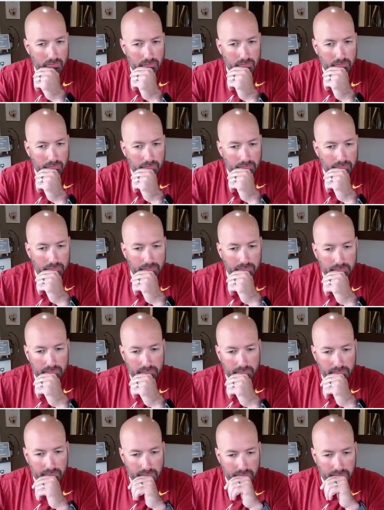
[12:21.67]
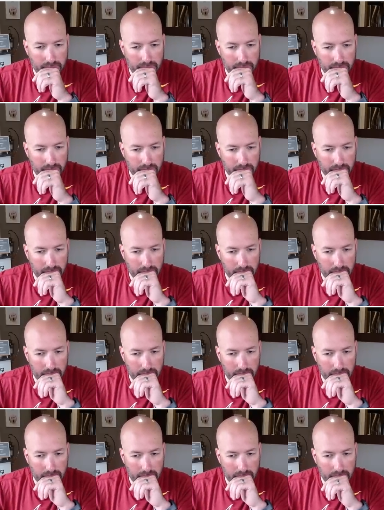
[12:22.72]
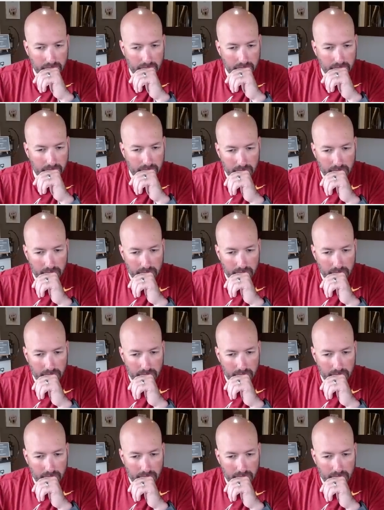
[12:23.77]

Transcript: (no one is talking)